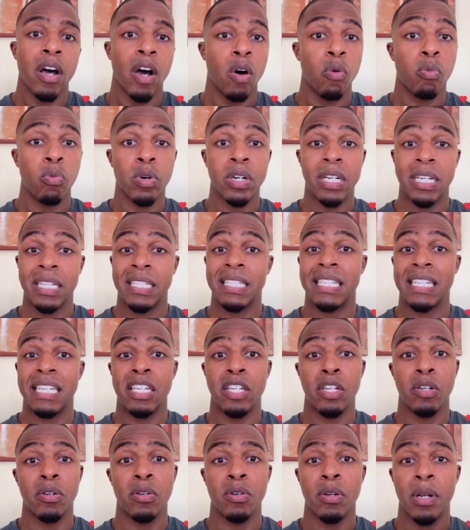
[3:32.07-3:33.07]
I want to see
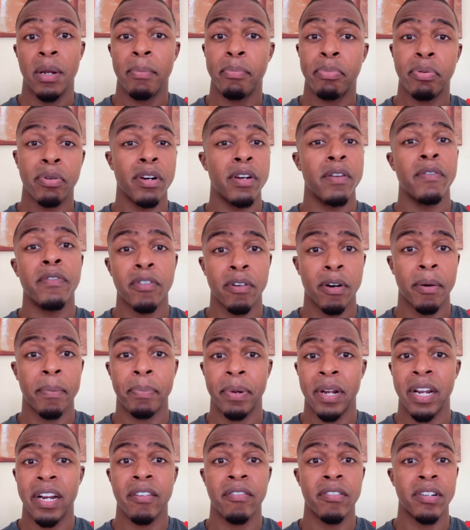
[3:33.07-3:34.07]
you improve your
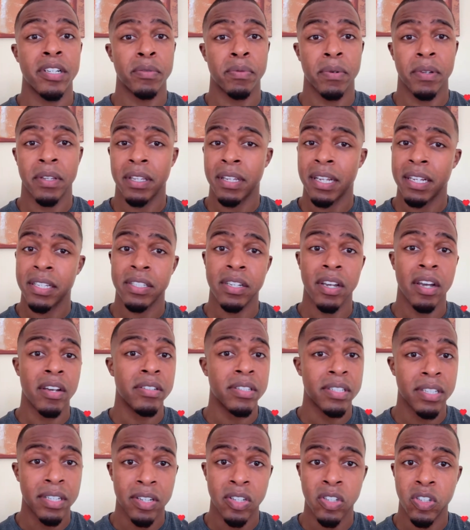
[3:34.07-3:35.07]
appearance, whether that's
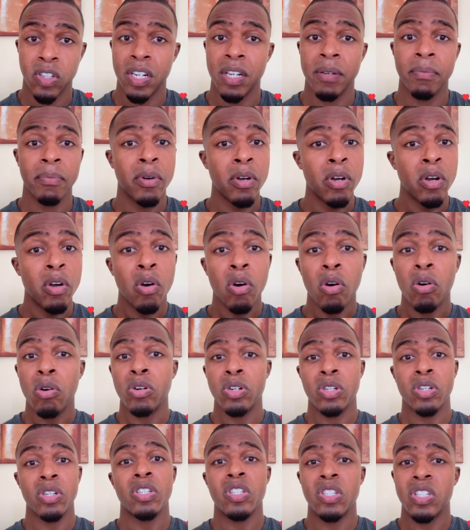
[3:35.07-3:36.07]
going to the gym
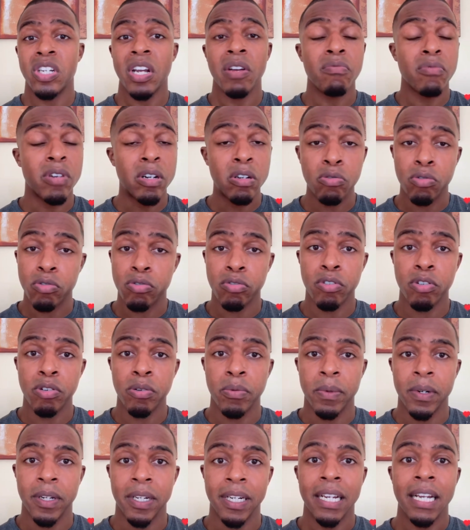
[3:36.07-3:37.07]
or just general
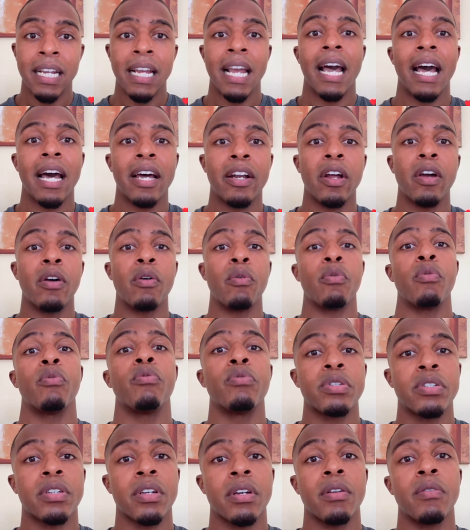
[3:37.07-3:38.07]
grooming. And I
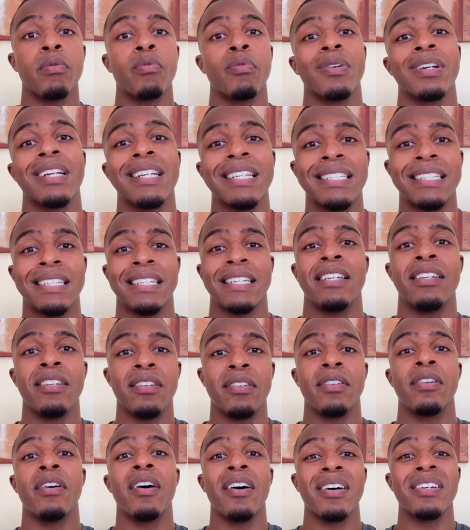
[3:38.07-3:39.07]
also want to see
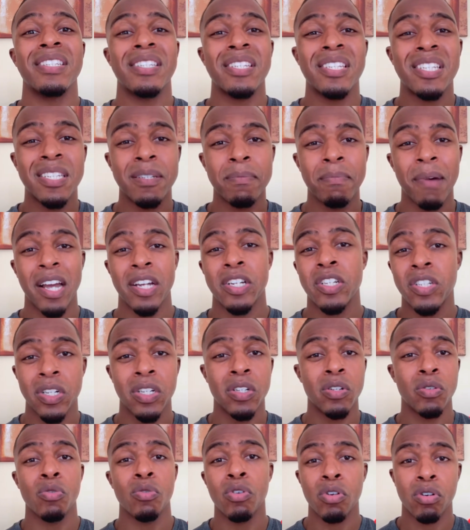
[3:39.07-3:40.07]
you guys
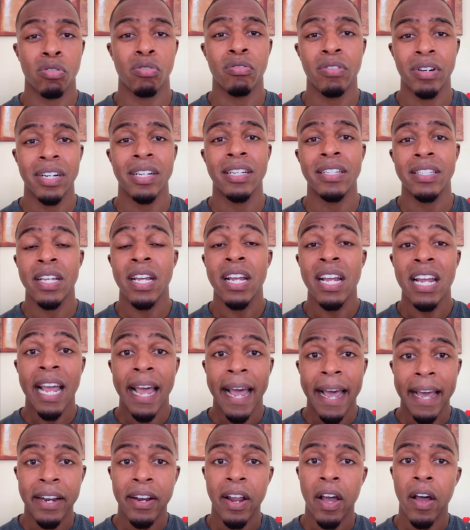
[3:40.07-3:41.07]
smashing your careers
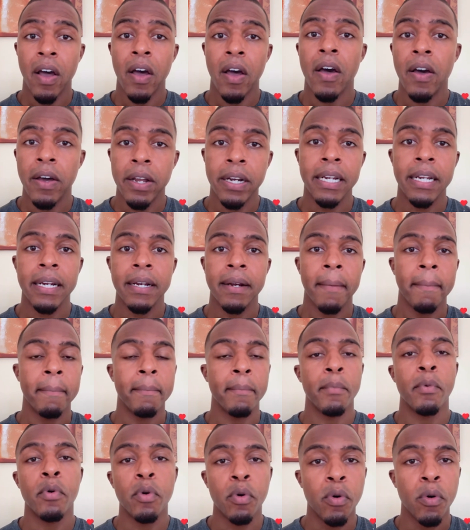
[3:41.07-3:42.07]
and earning
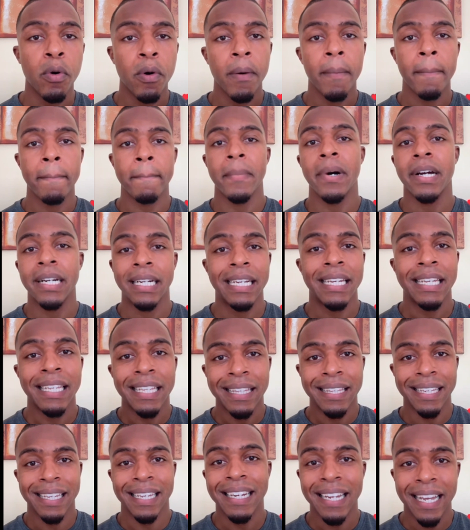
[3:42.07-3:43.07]
more money
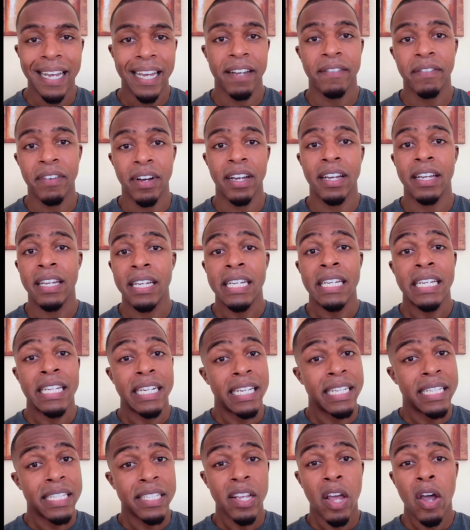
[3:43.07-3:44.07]
than ever.
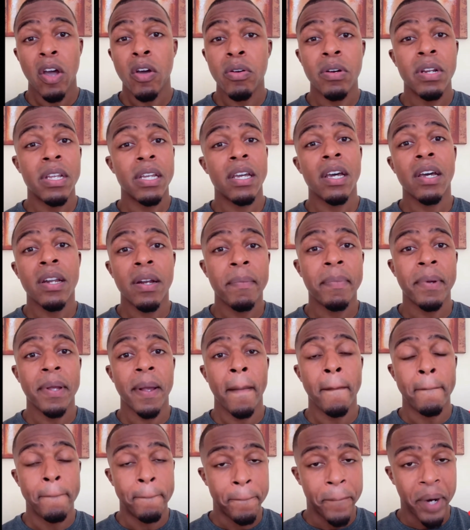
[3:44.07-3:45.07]
This is only going to be
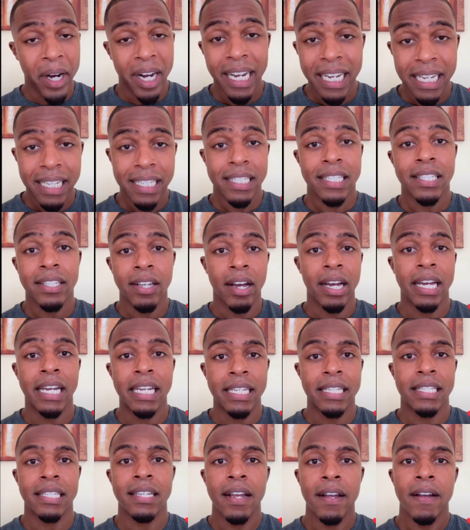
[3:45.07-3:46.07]
a
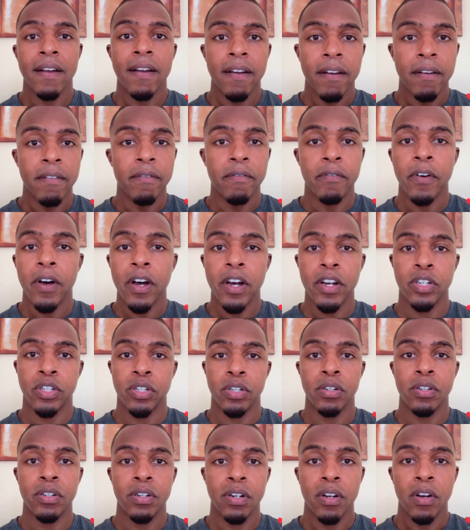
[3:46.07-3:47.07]
bite-sized
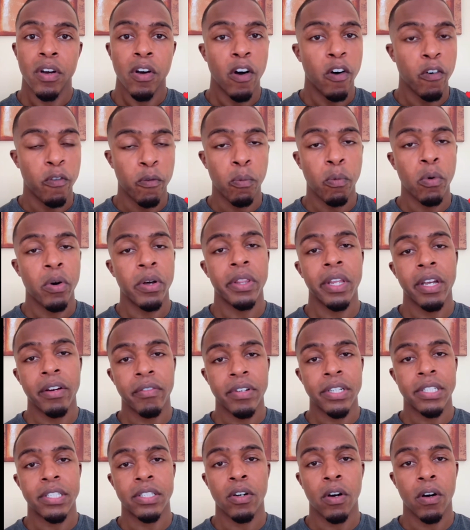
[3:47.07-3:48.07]
version of what
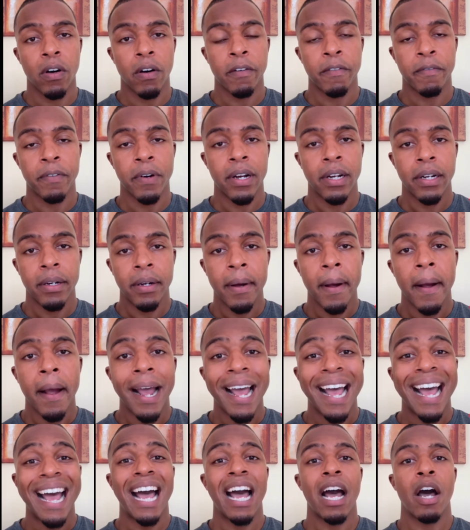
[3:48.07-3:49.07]
there is to offer.
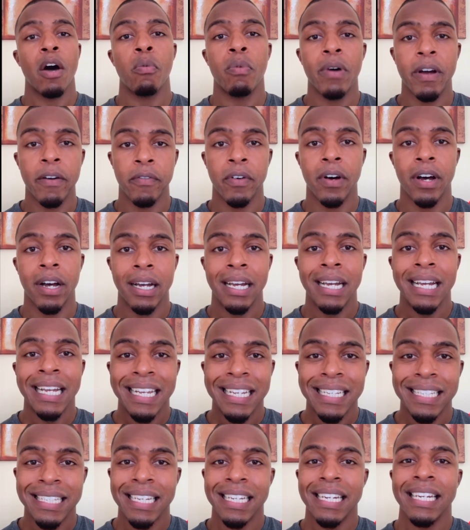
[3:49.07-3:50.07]
However,
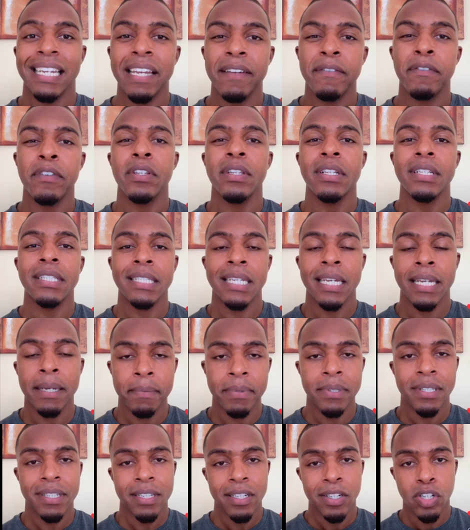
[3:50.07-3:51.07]
it's going to give you the
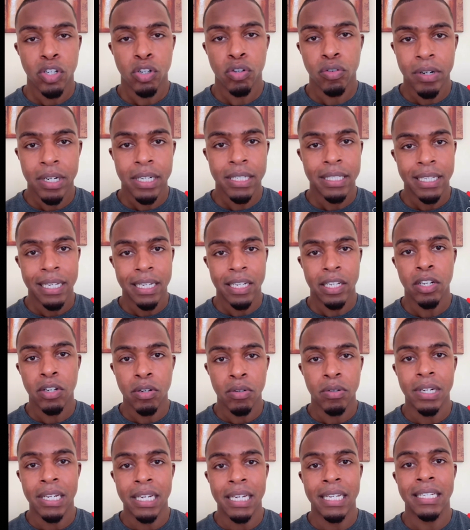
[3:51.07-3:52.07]
tips and tricks that
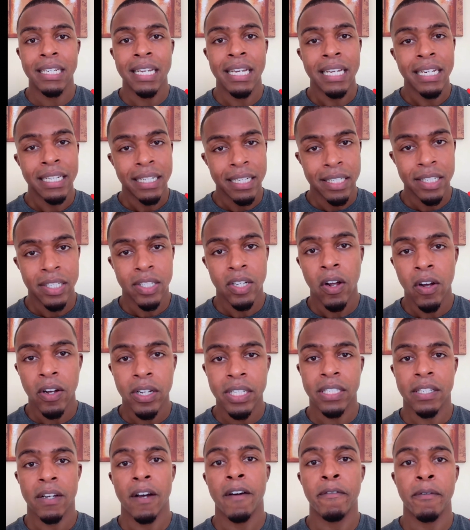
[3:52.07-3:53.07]
you need to
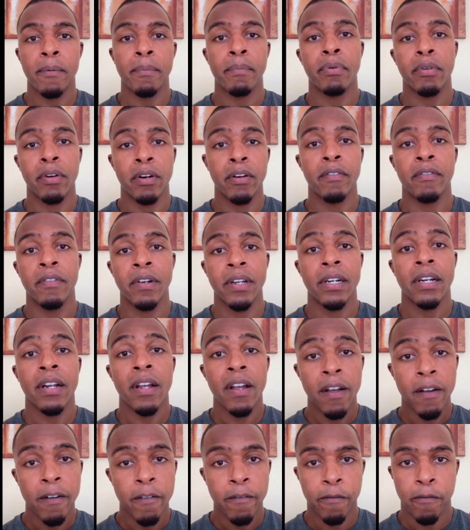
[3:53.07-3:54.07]
start self-improving
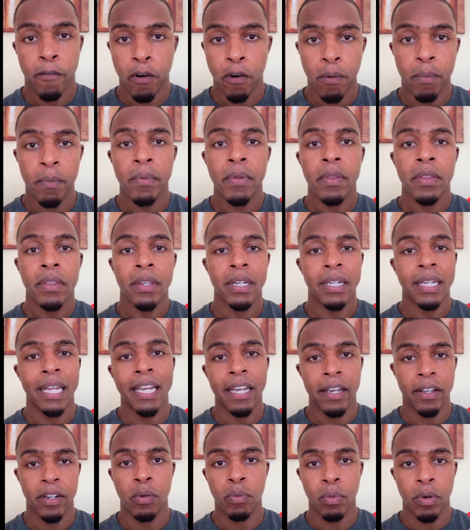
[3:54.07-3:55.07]
from the
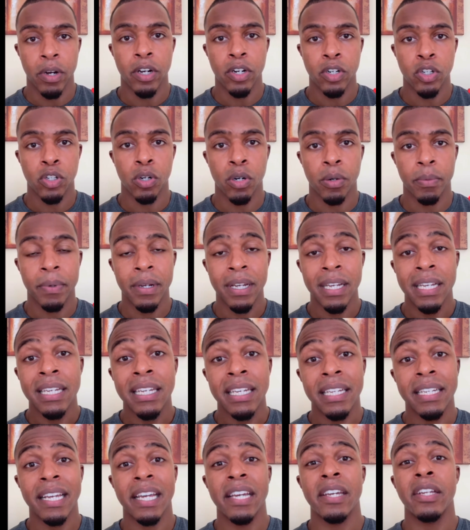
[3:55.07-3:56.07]
date of the workshop.
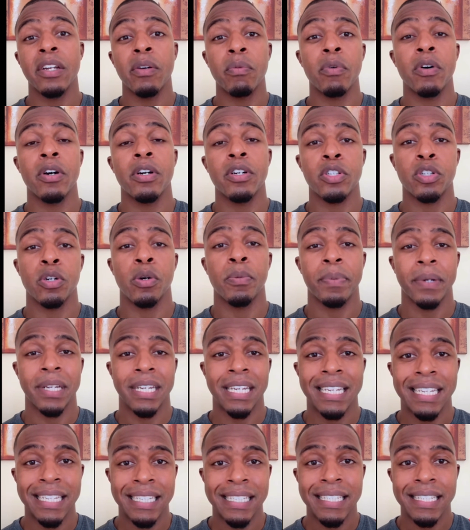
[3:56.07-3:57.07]
The date of the workshop
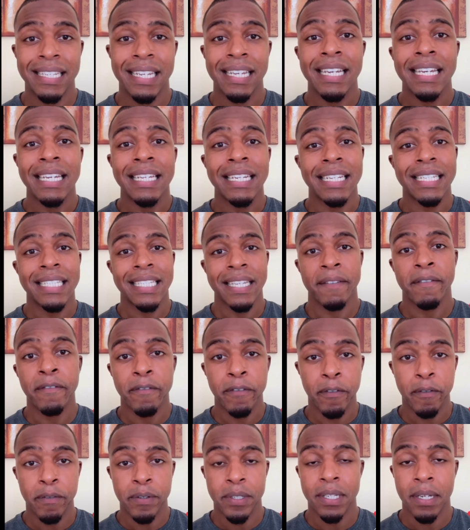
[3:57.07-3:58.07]
is the
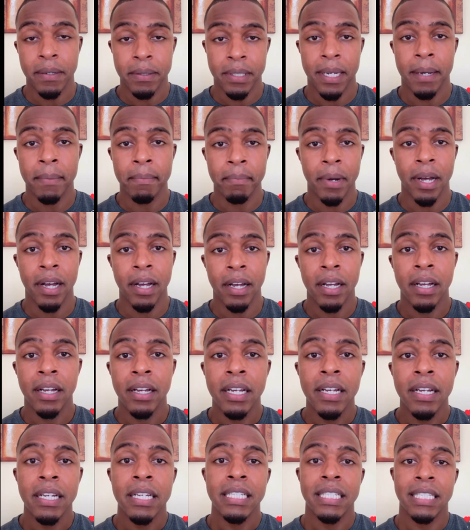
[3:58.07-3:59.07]
7th of September,
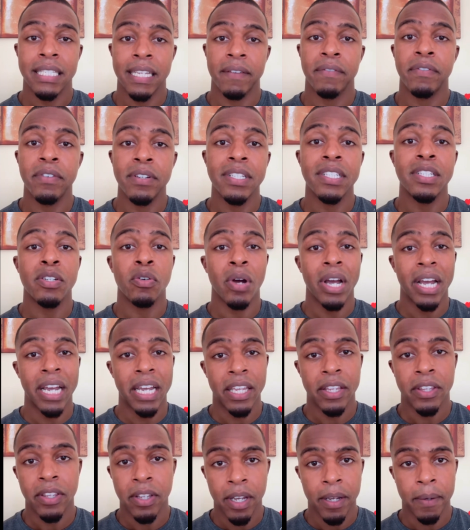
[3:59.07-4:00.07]
7 till
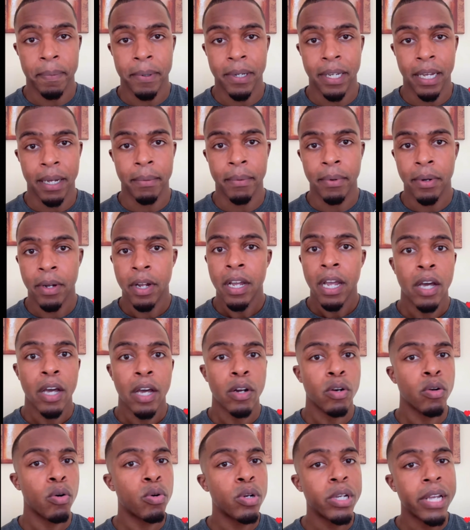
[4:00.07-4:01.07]
8:30 p.m.
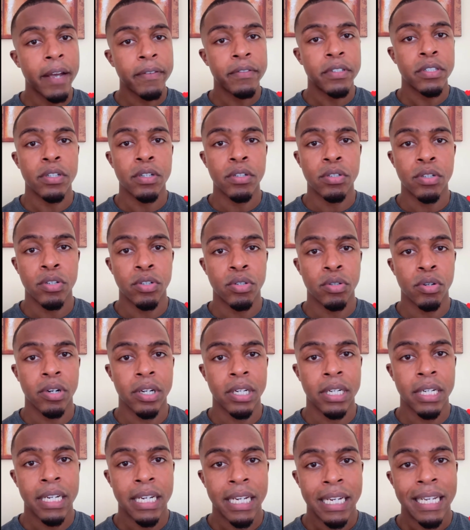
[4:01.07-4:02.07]
And all you have to do to
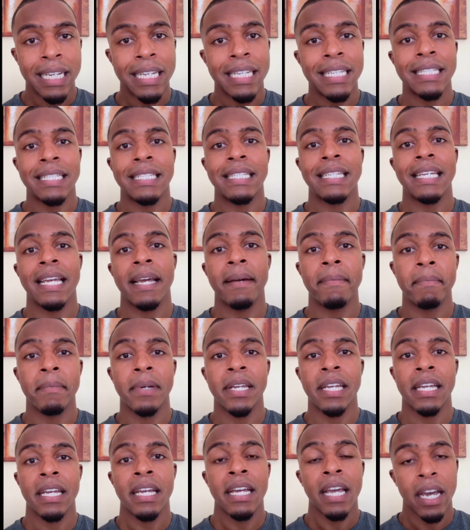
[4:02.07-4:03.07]
join is DM
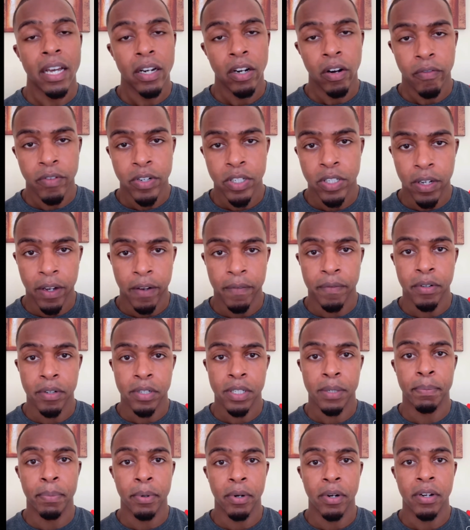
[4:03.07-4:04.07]
me and I'll reserve your
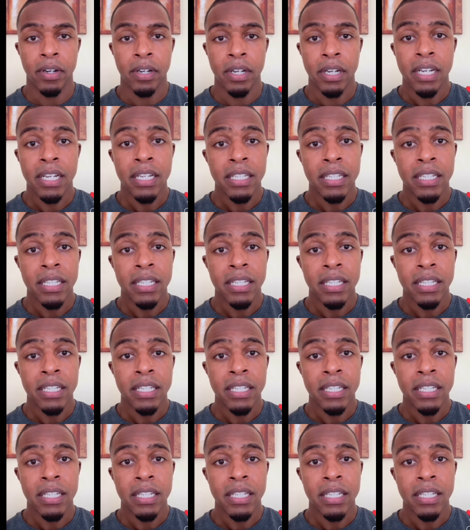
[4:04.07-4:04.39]
spot.